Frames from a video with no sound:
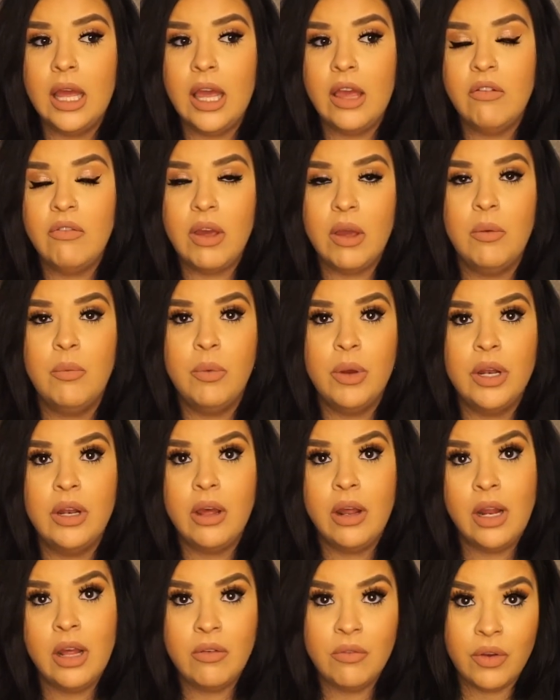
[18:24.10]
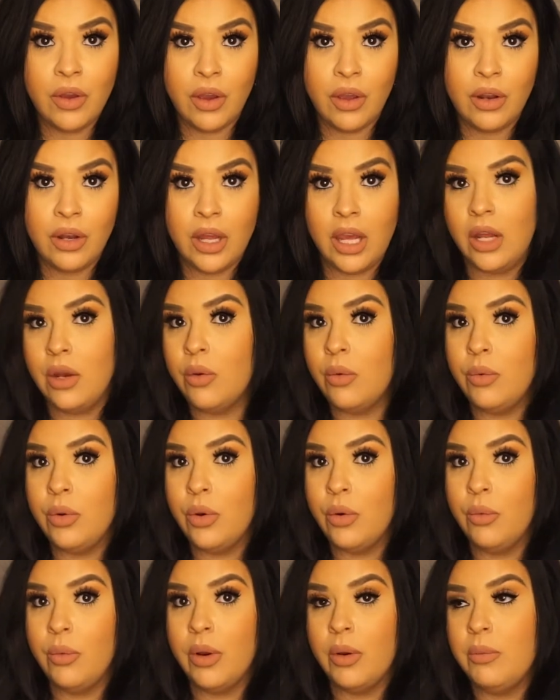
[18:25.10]
If I would not have gone, I don't
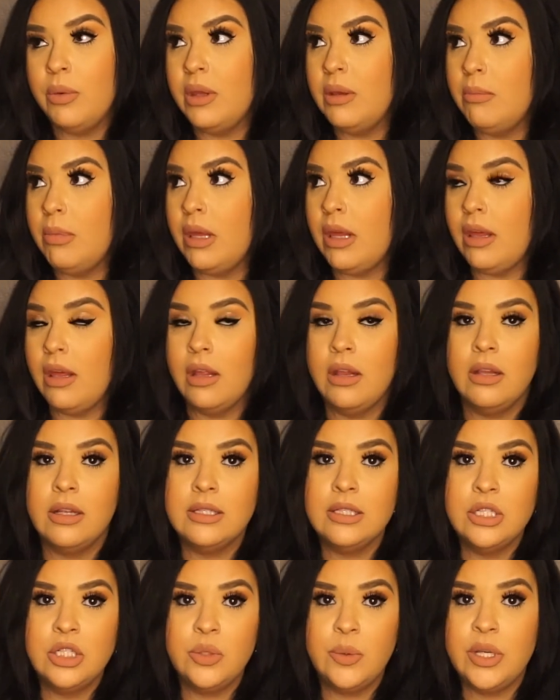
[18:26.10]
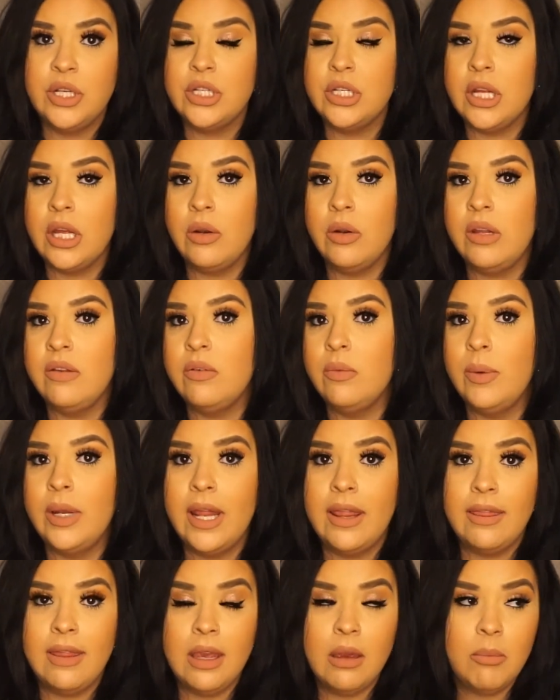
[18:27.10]
know where we'd be in the situation. I don't even want
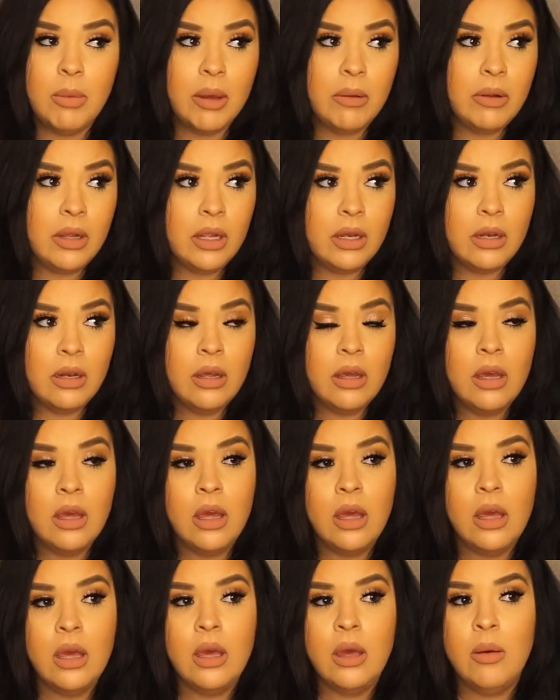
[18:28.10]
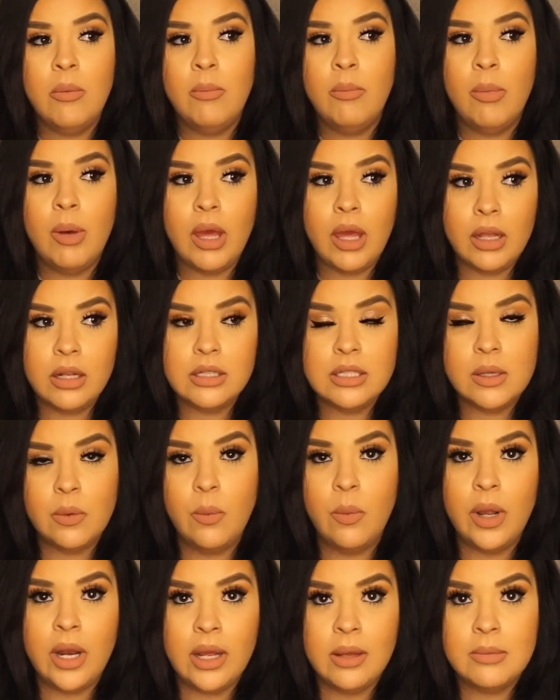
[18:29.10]
to think about it. But
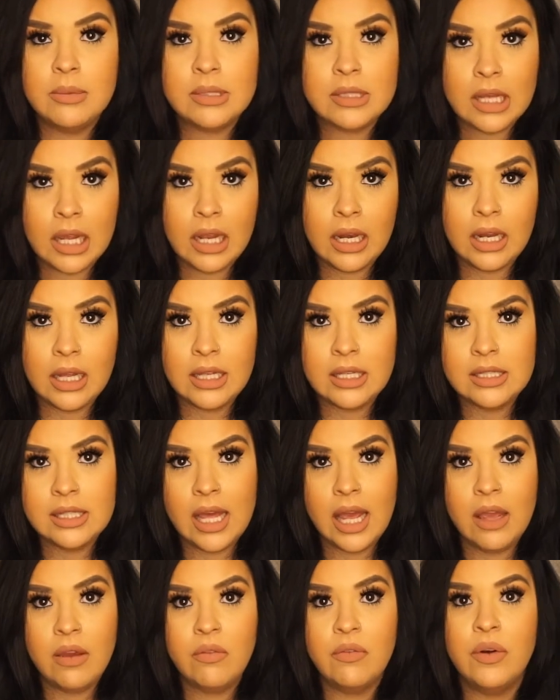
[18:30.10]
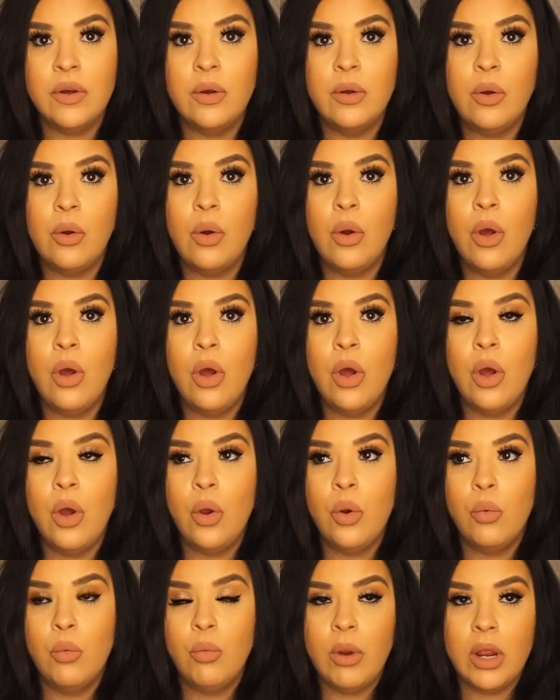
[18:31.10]
what I'm saying is, I feel
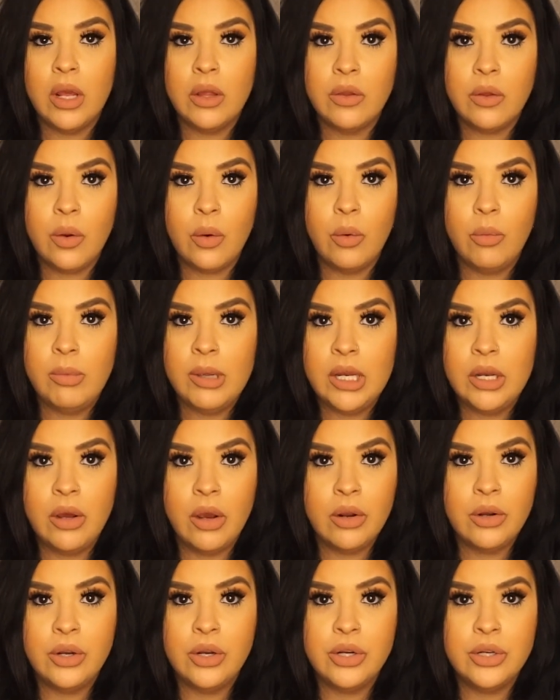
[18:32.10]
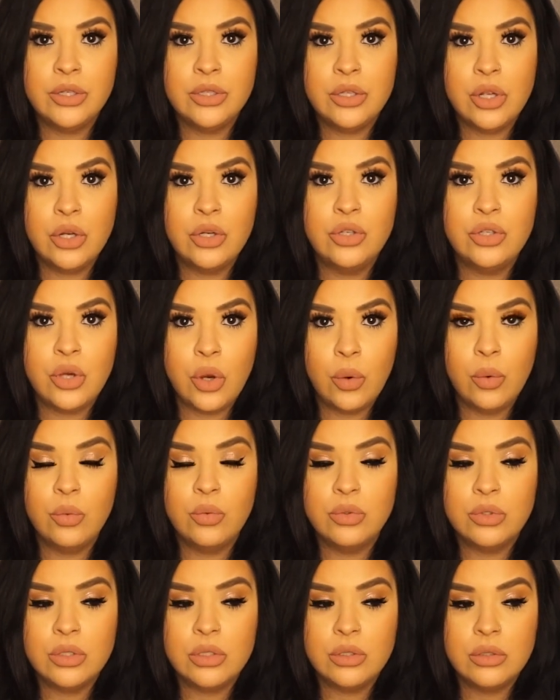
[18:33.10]
regular OB doctors
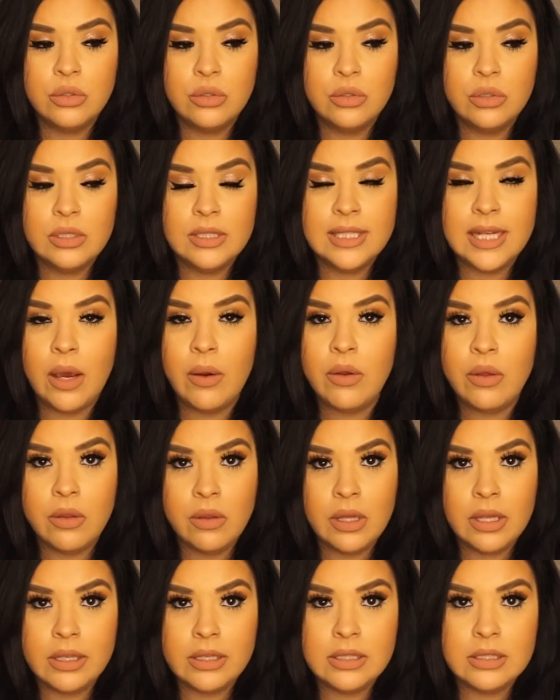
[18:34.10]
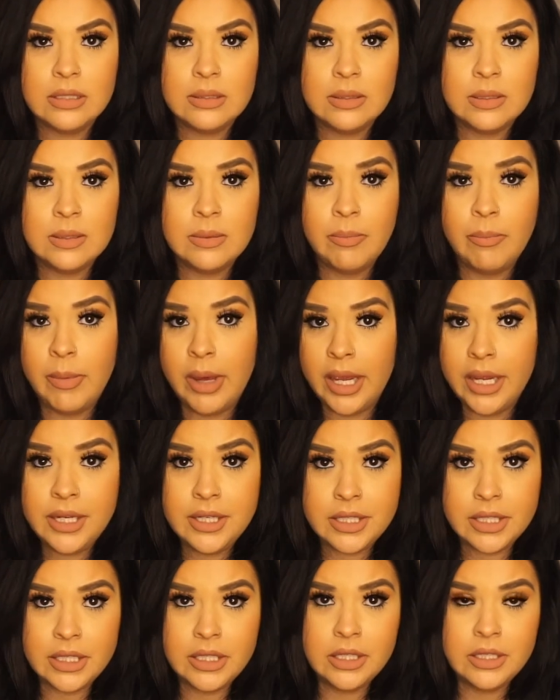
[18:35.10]
don't tell you this. Mine
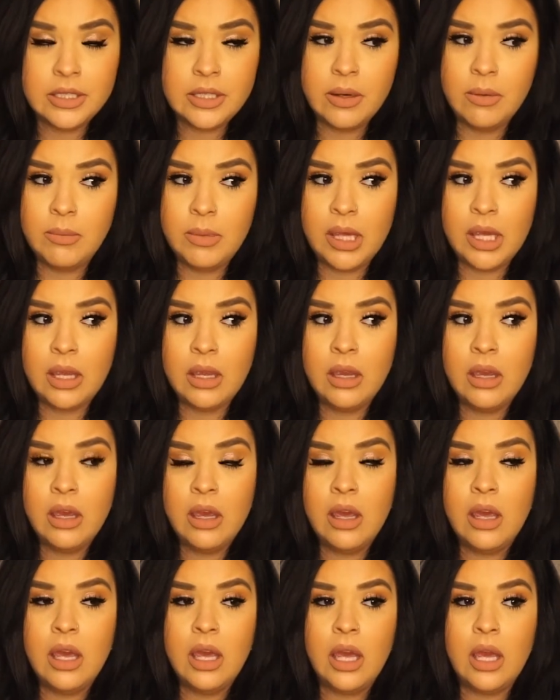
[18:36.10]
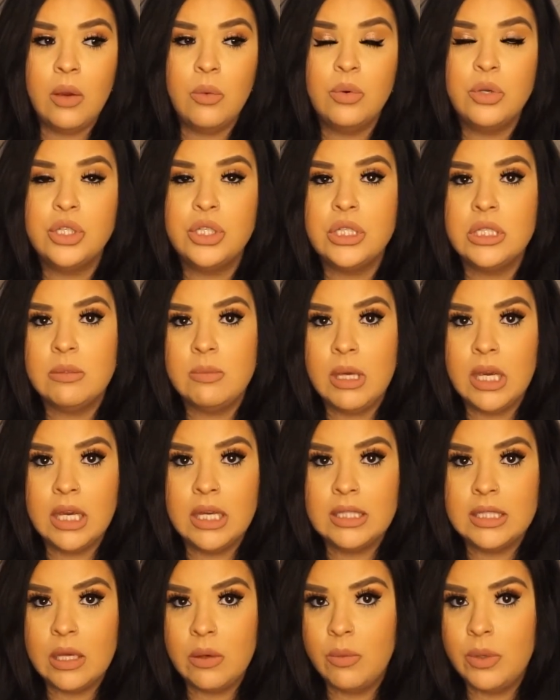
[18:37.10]
didn't tell me. It was just
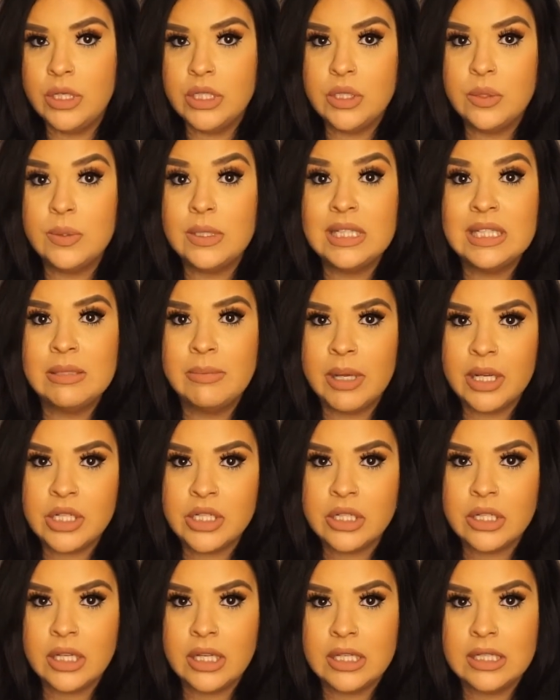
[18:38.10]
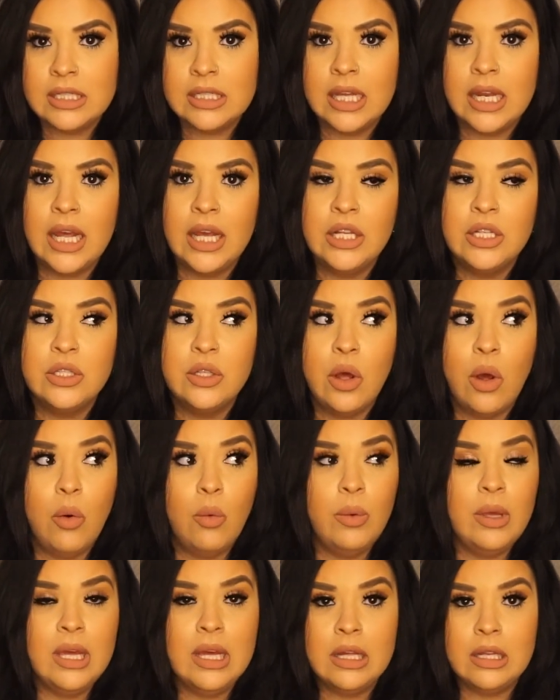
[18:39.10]
because I went to a specialist that I saw
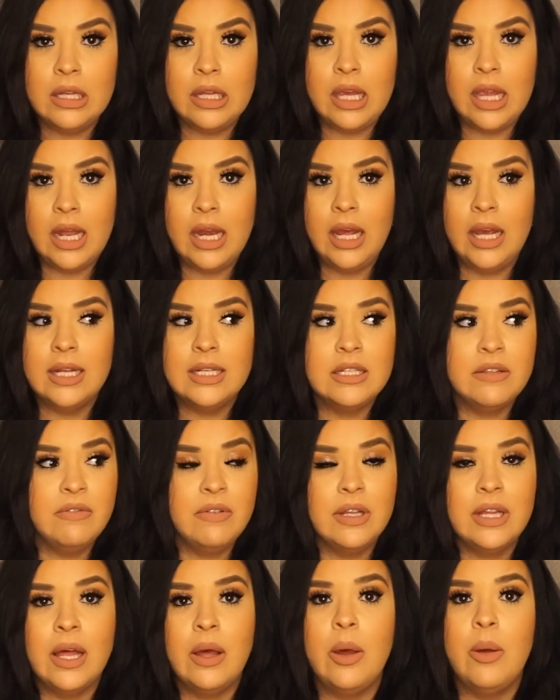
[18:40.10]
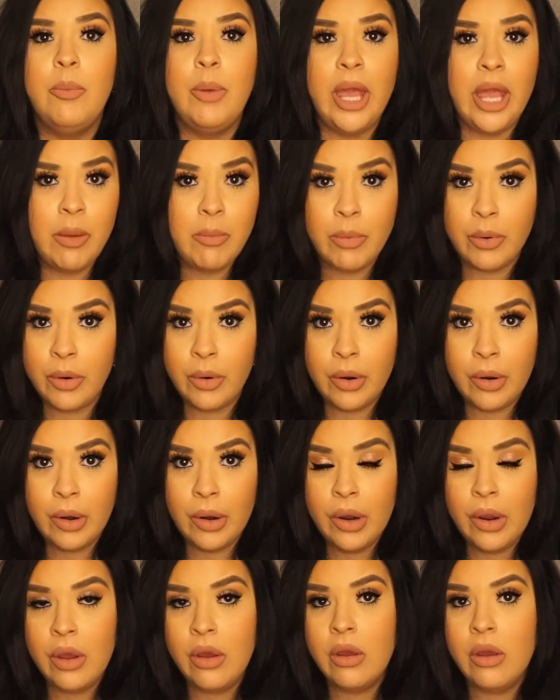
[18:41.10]
weekly and had to fill out a paper
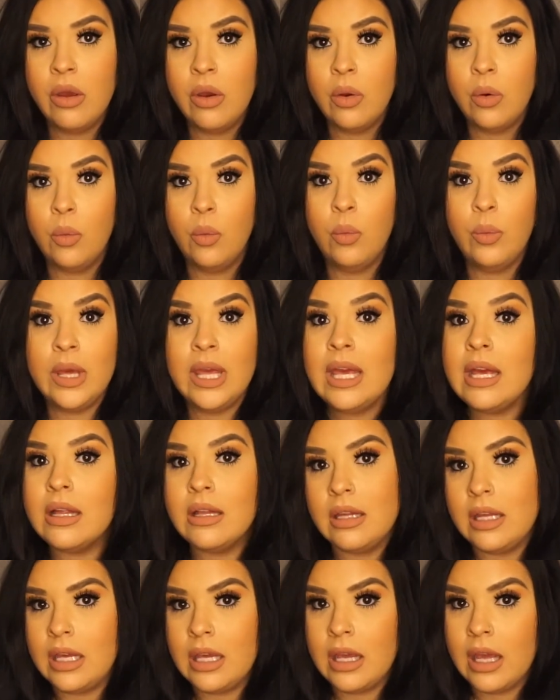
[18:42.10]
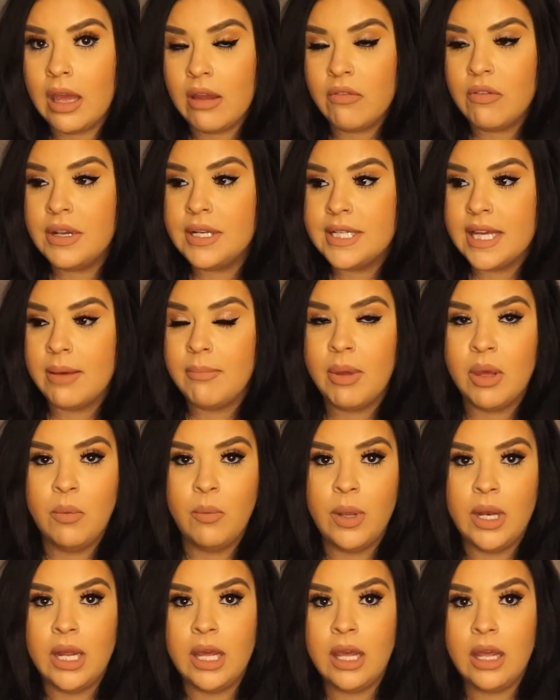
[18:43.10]
weekly every time I
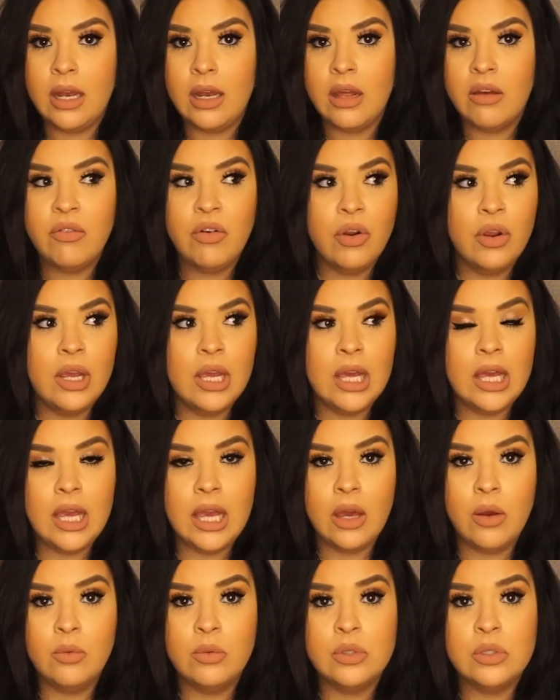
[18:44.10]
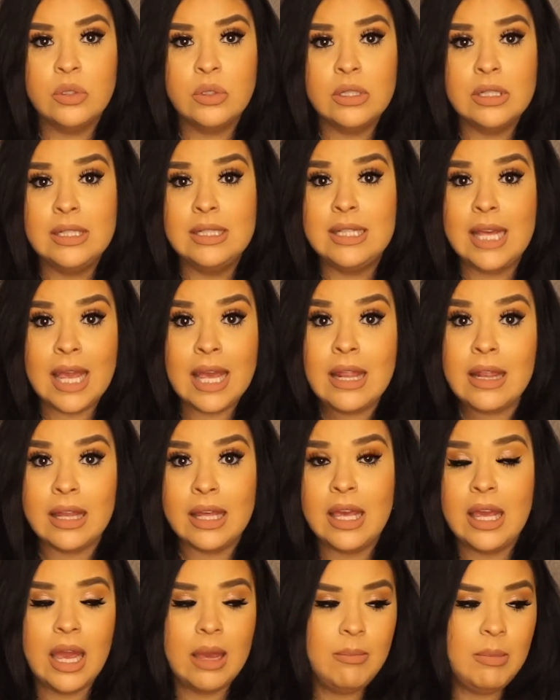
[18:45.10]
went in of her kit counts
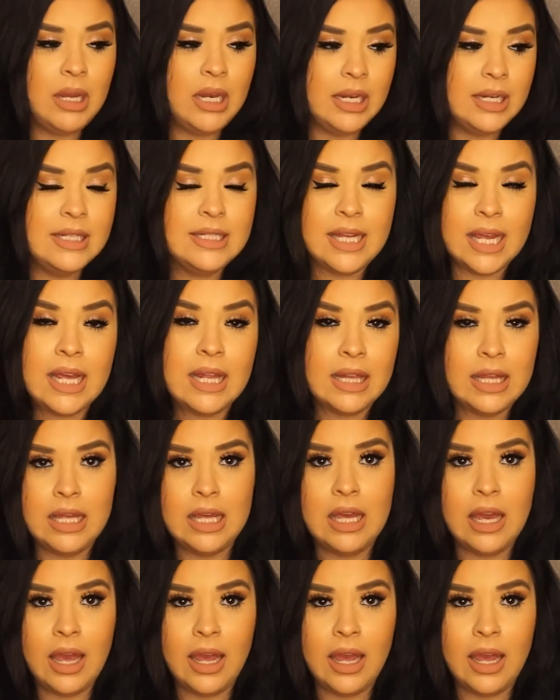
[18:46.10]
daily. I mean daily.